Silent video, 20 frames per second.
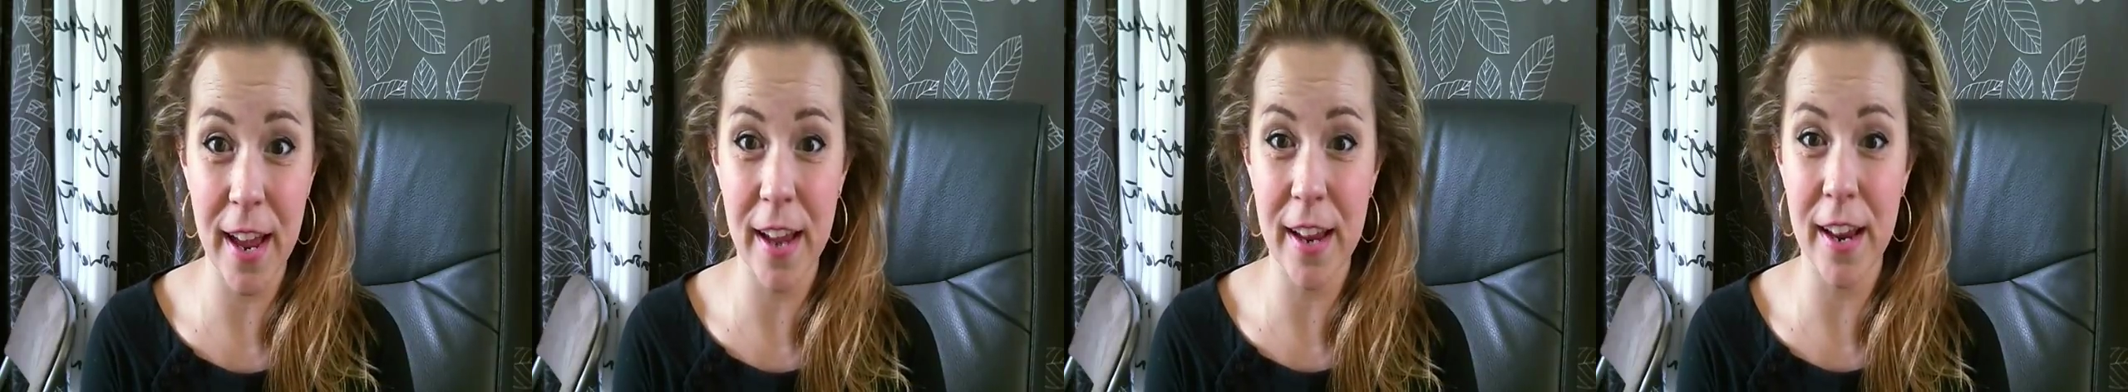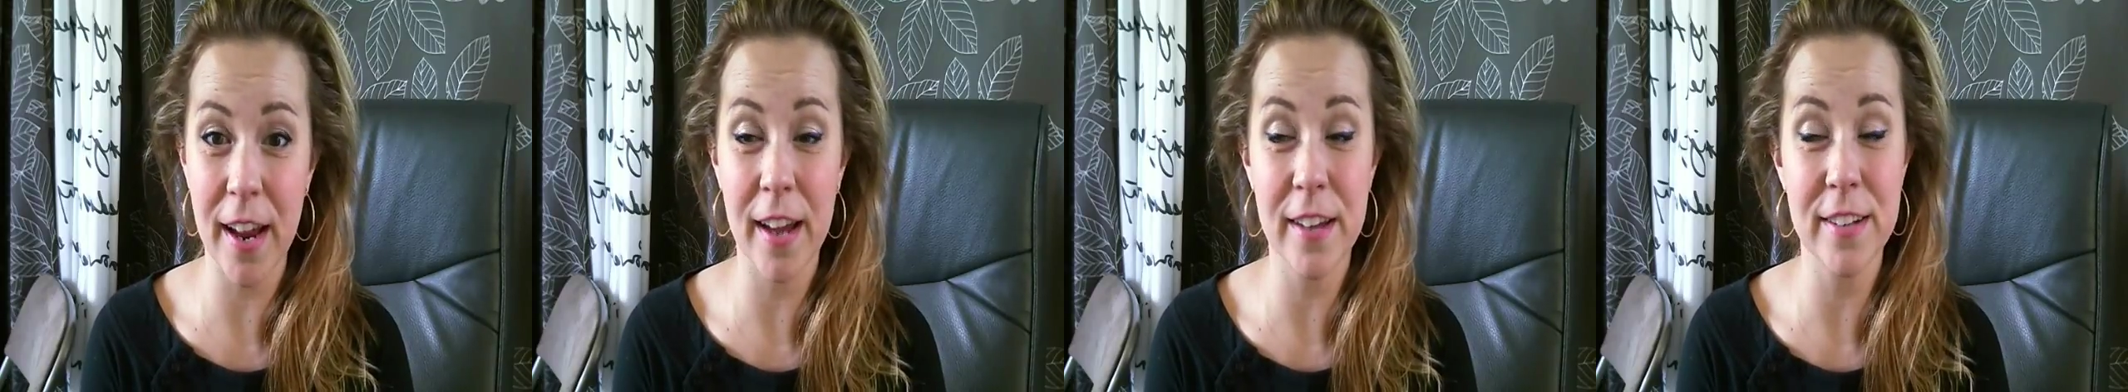
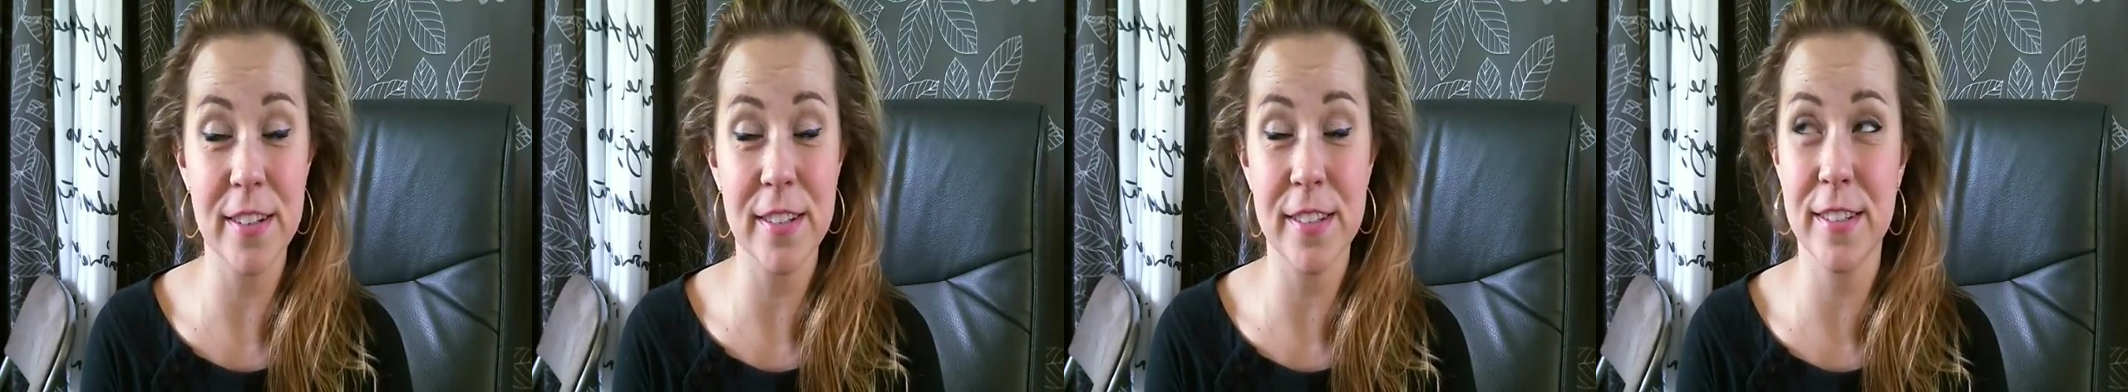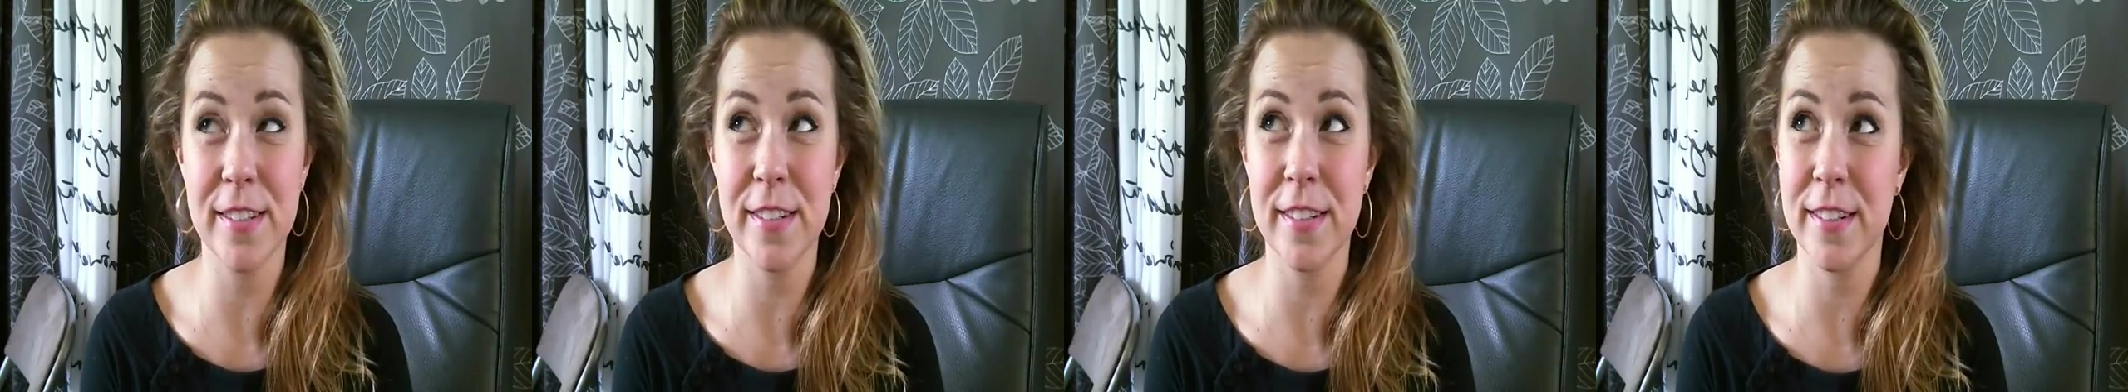I, I
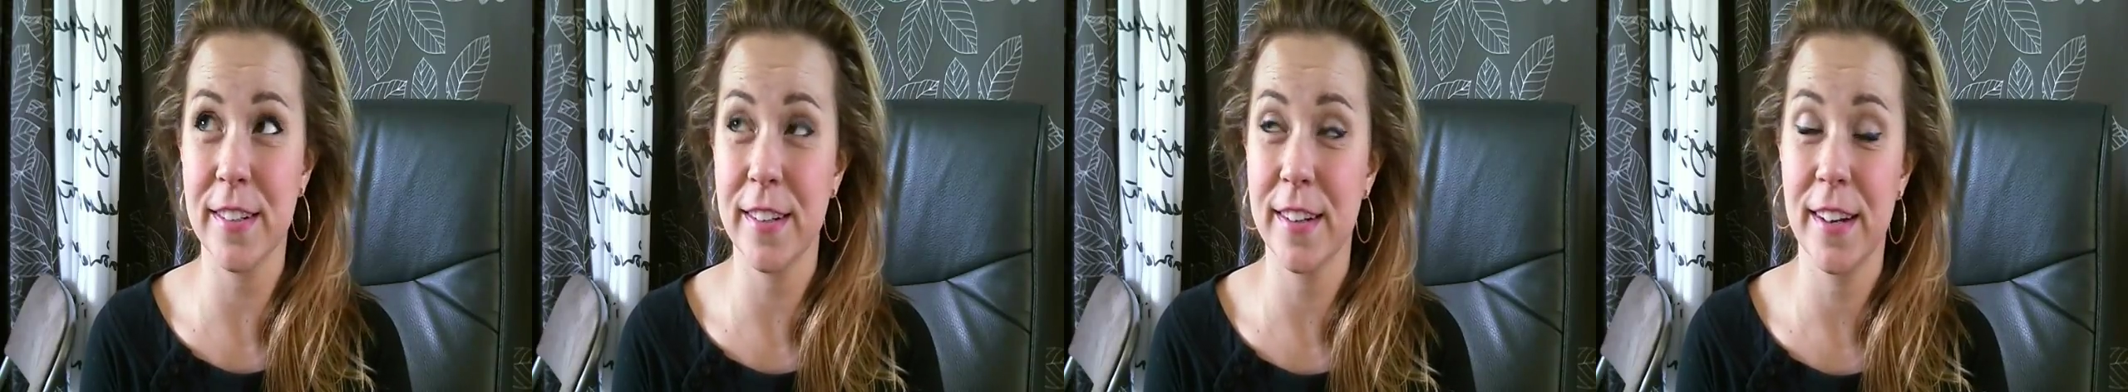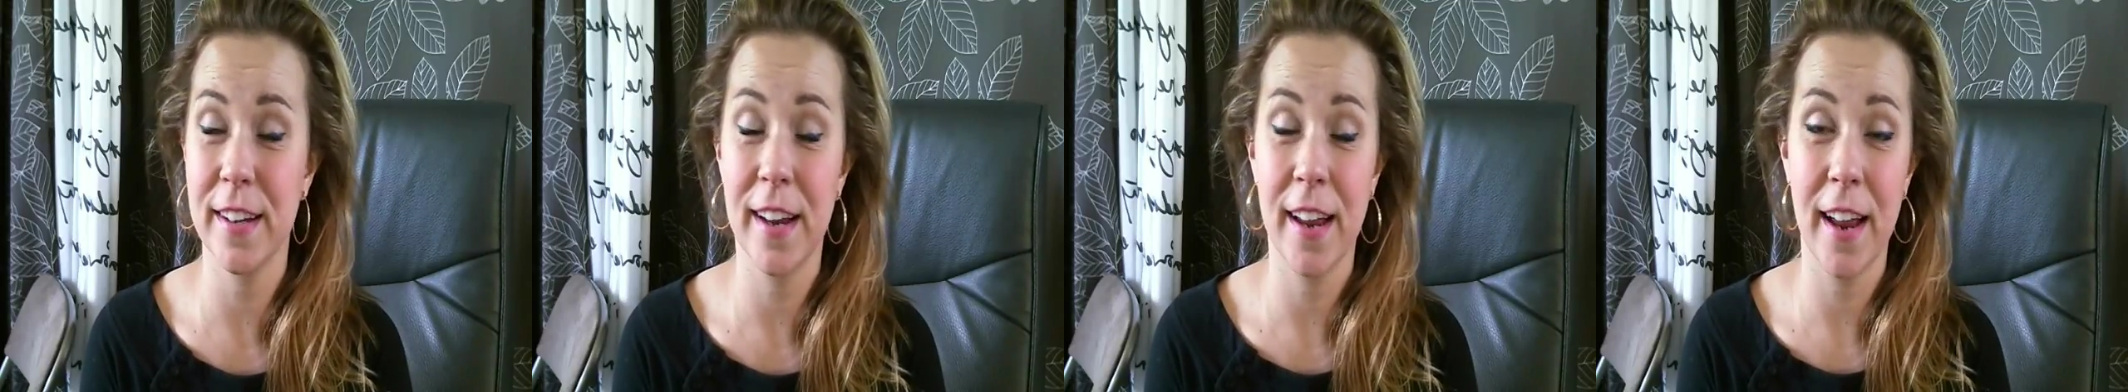just,
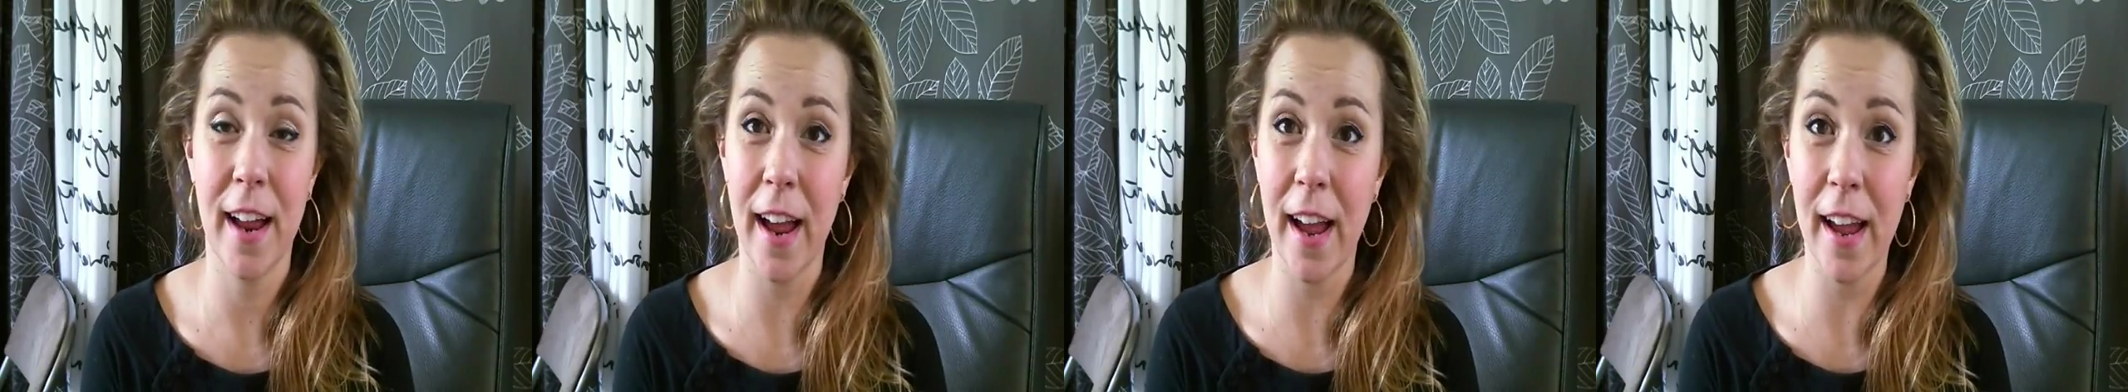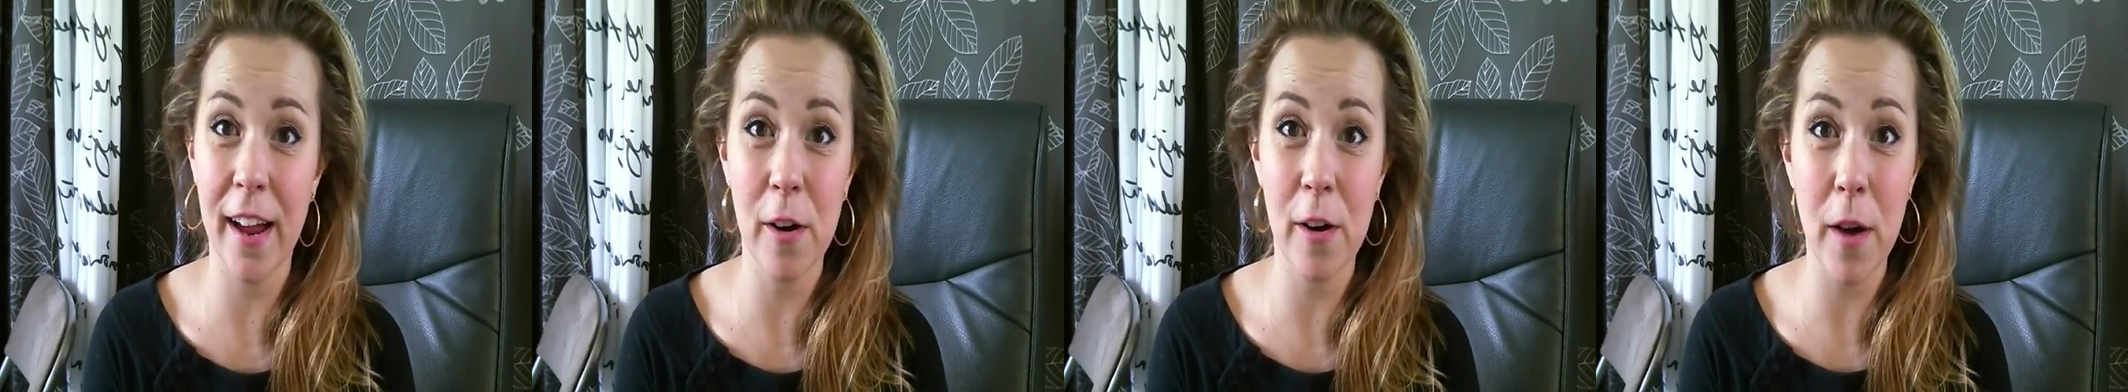
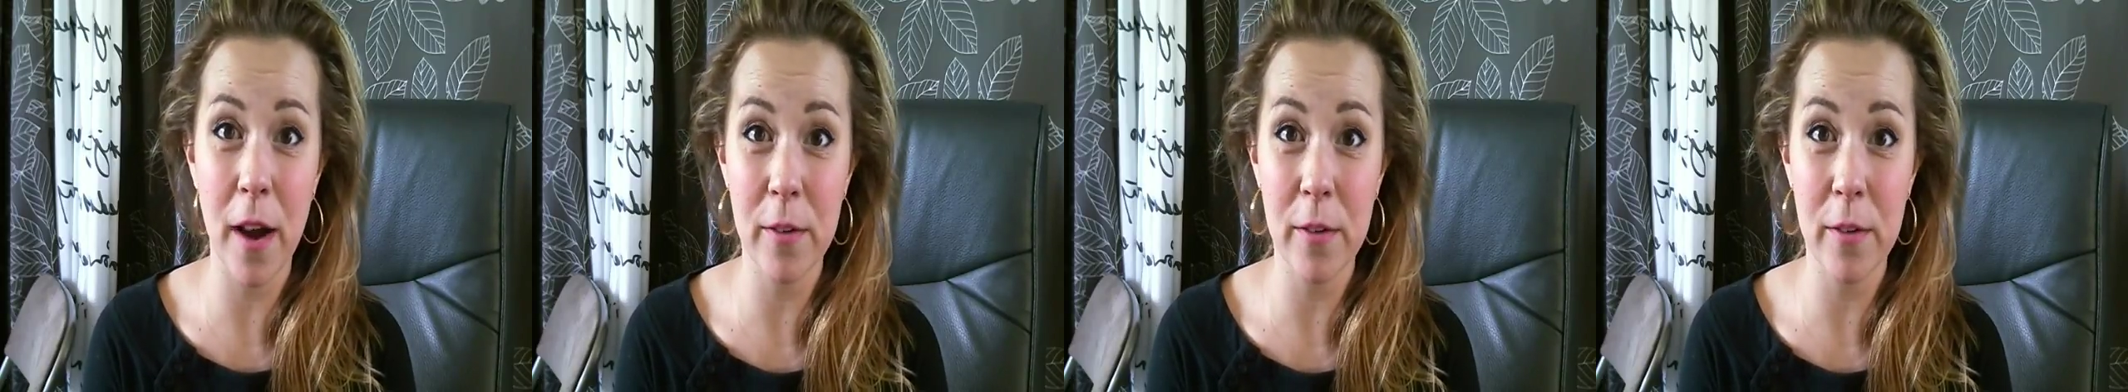I,